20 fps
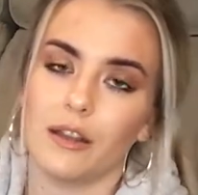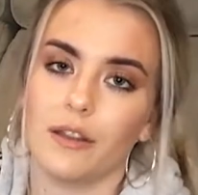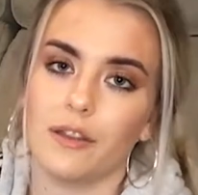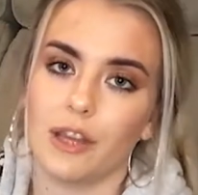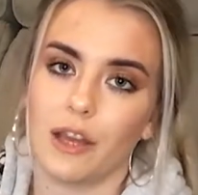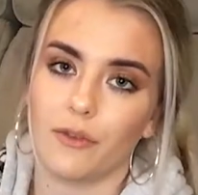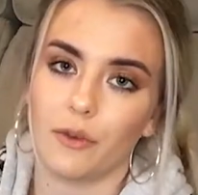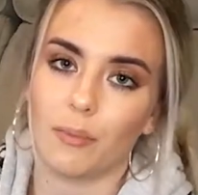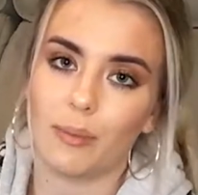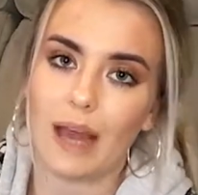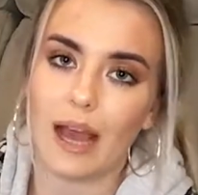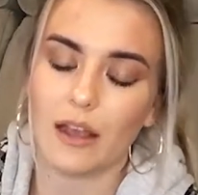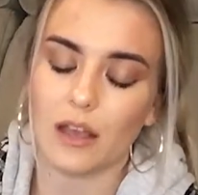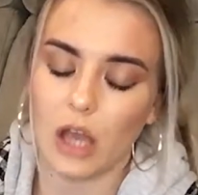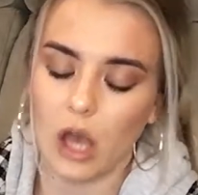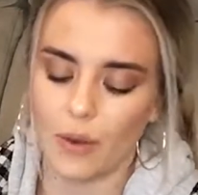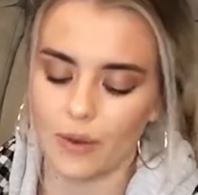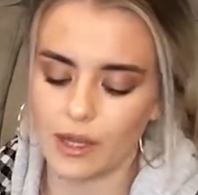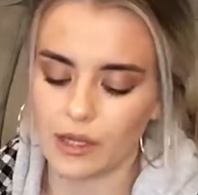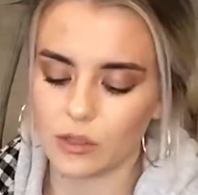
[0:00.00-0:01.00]
the other black
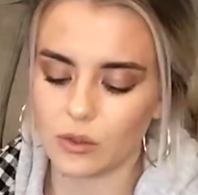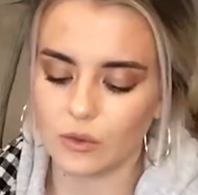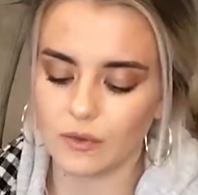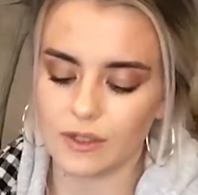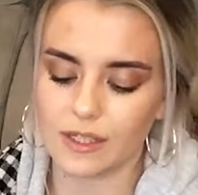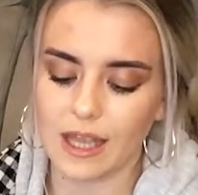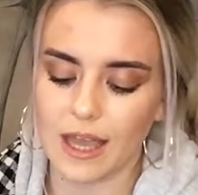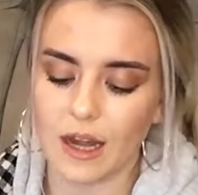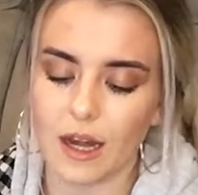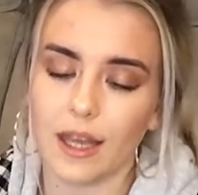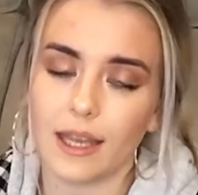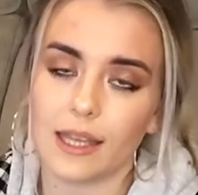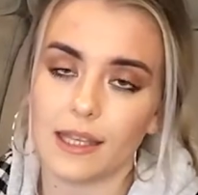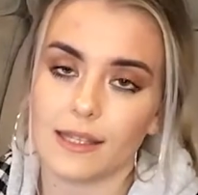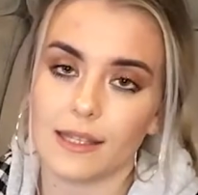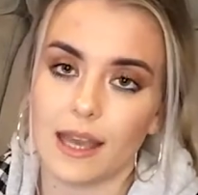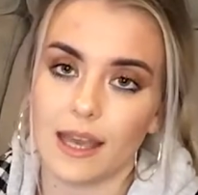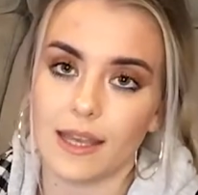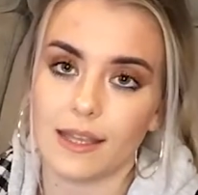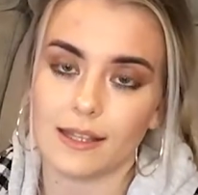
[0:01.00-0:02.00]
girl, and it's sort of saying like,
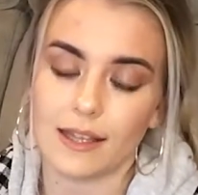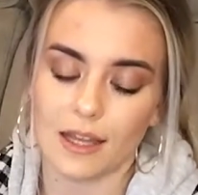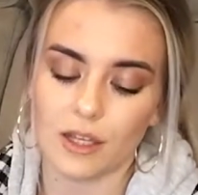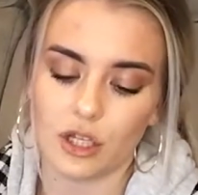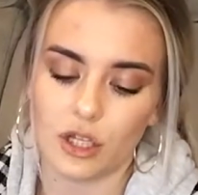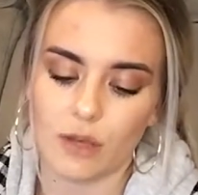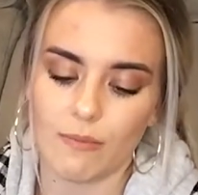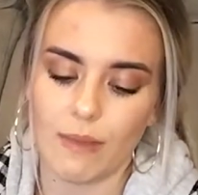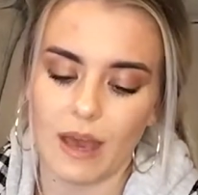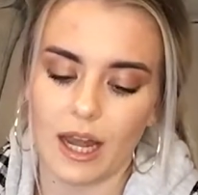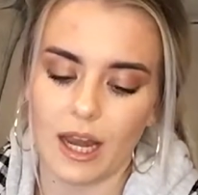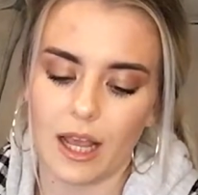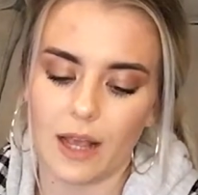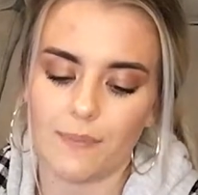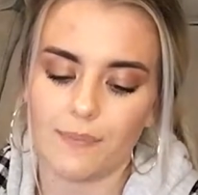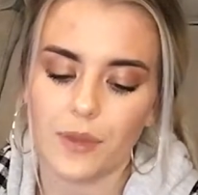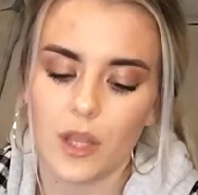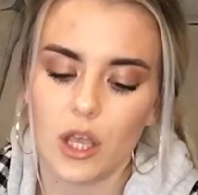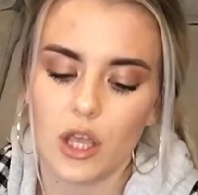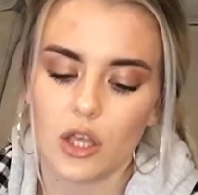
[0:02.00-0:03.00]
is that too many?